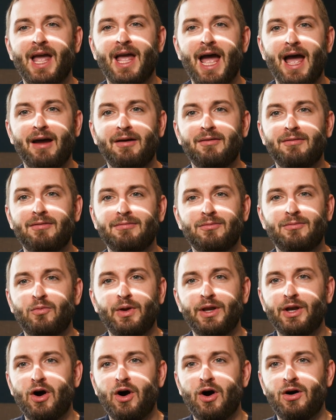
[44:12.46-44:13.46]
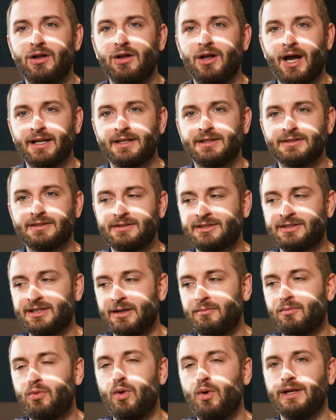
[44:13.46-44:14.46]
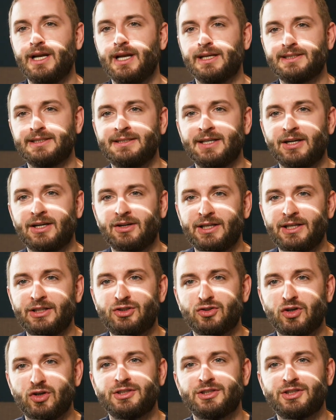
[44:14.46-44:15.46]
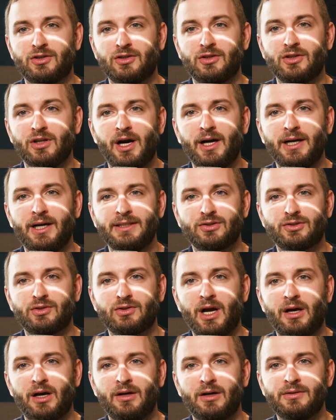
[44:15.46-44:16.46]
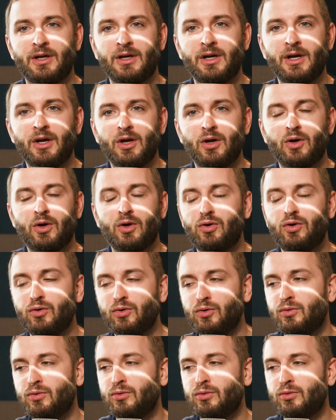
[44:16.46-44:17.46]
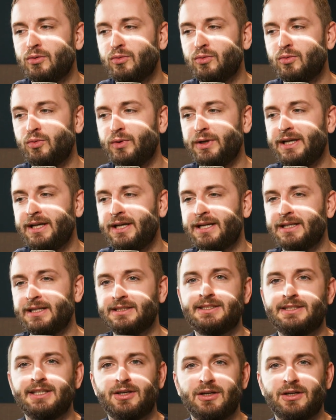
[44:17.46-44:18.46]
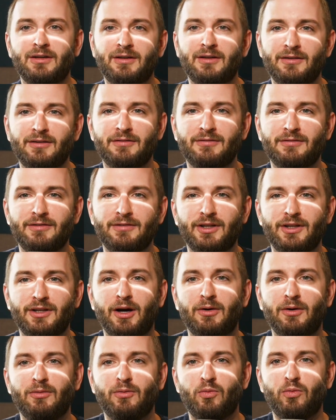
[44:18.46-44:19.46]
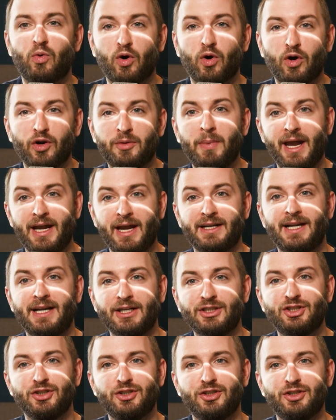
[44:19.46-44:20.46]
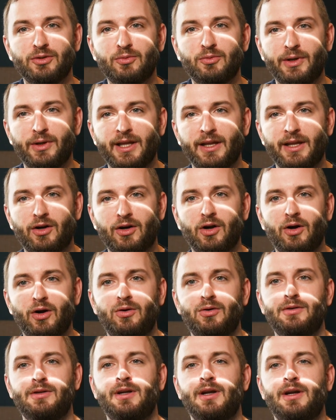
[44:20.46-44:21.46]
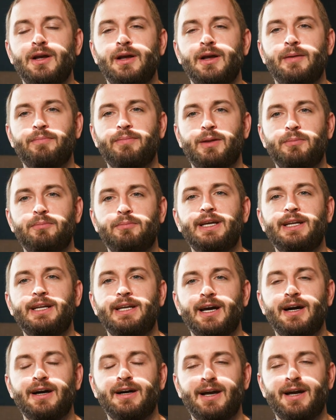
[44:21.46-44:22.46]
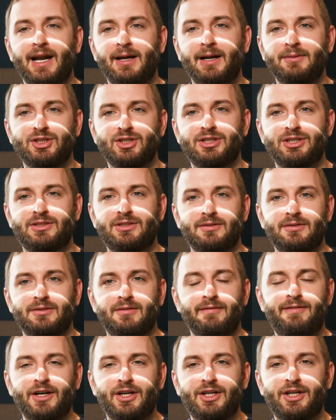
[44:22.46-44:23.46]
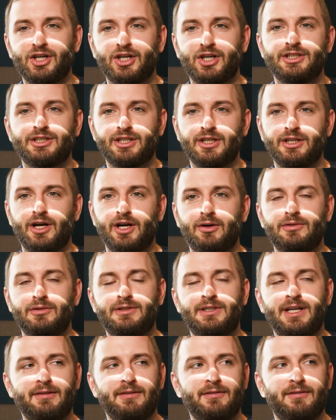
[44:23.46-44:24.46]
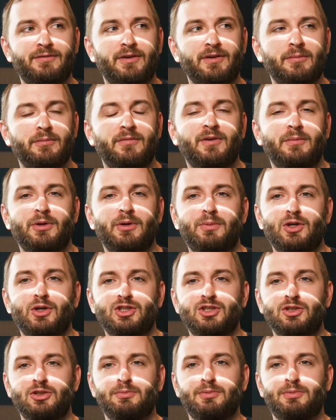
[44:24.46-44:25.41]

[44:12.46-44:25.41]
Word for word: uh, we all at some point necessarily draw certain lines around who we consider, you know, worth paying attention to within our own media. And I'm just very curious to know, David, from from your personal